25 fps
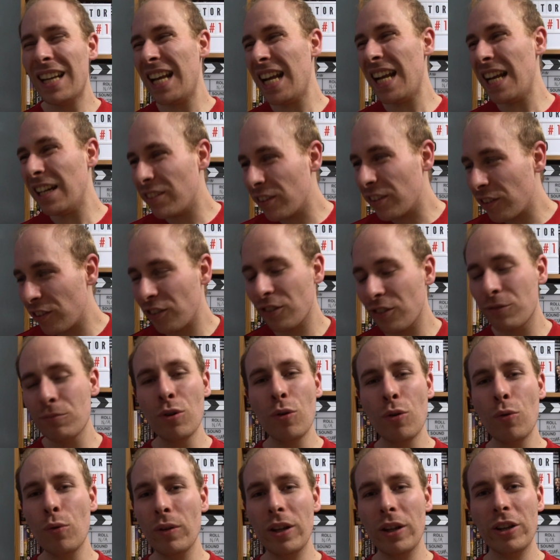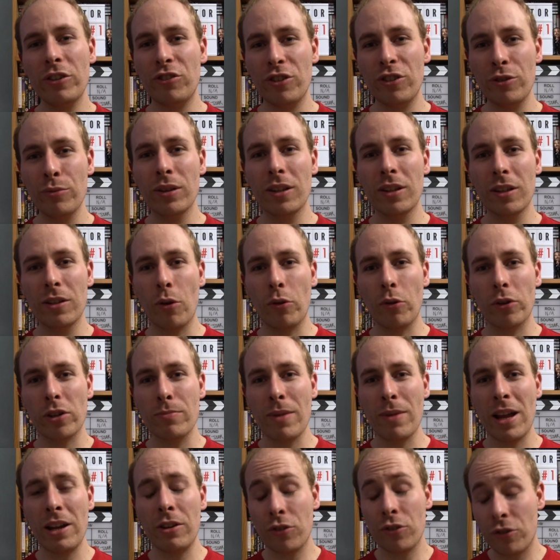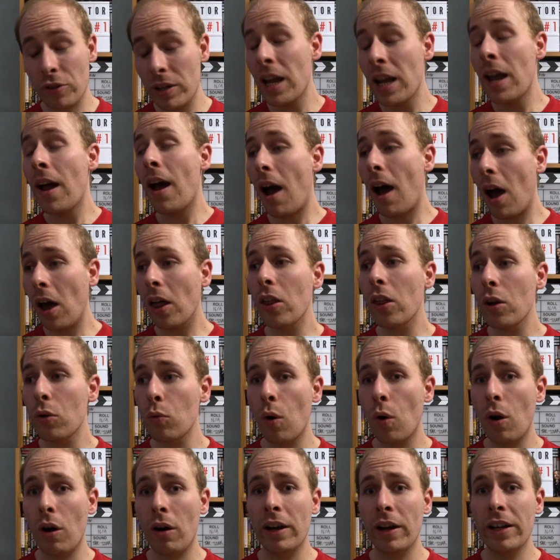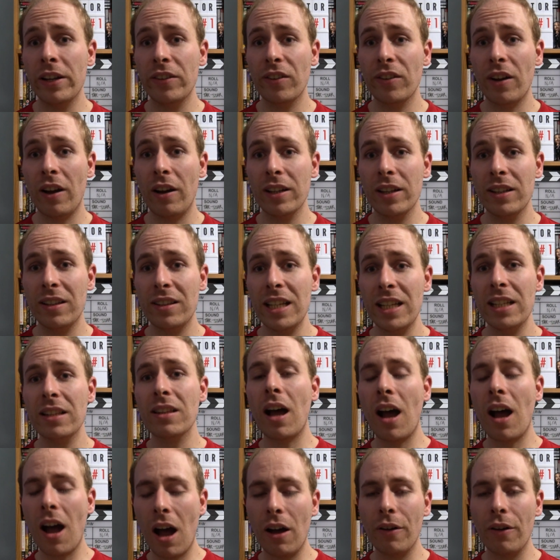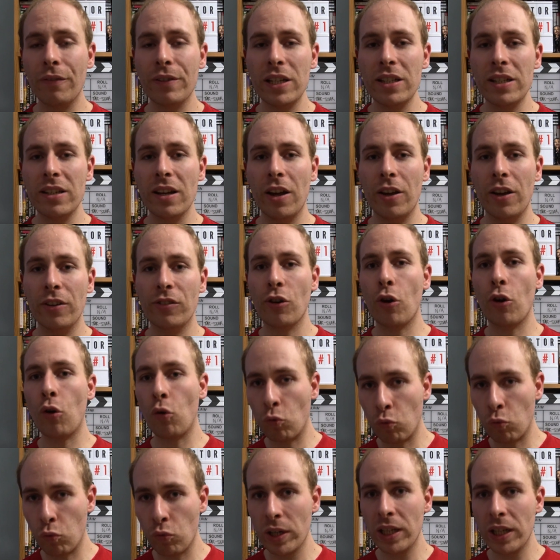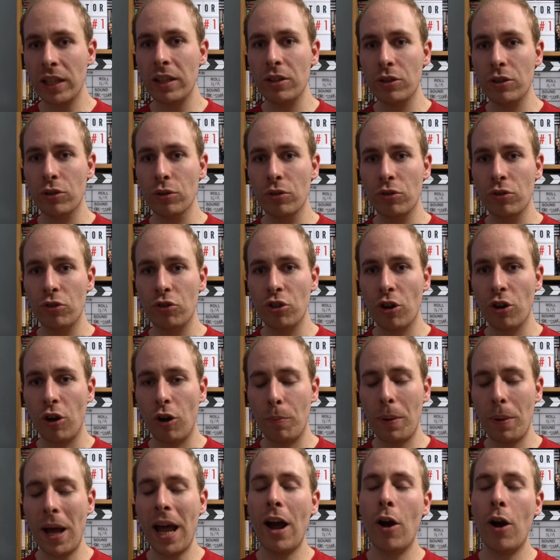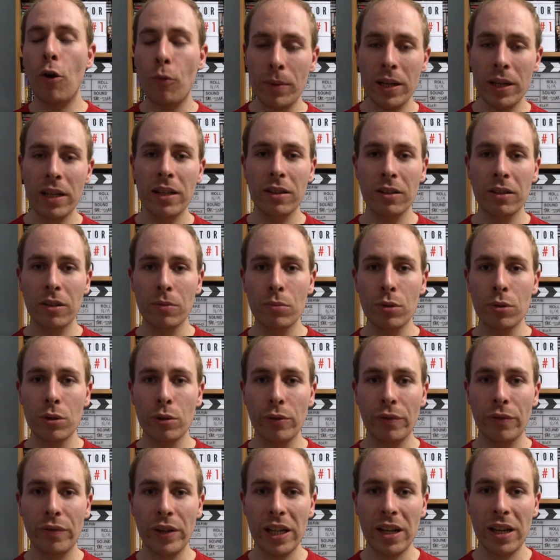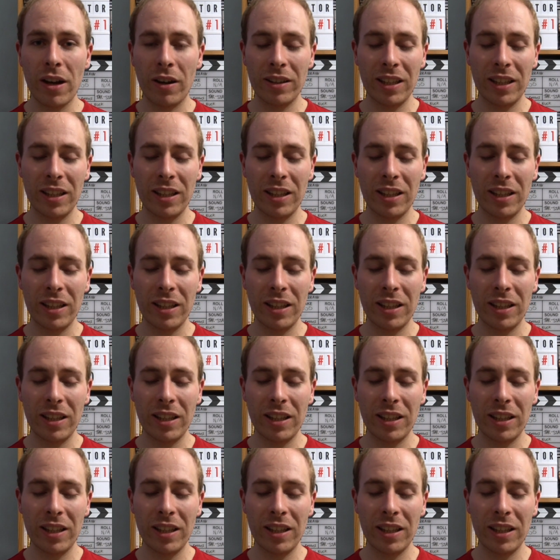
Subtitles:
It's a small issue with the documentary. Otherwise, I think that Harvey does a really good job helming the movie.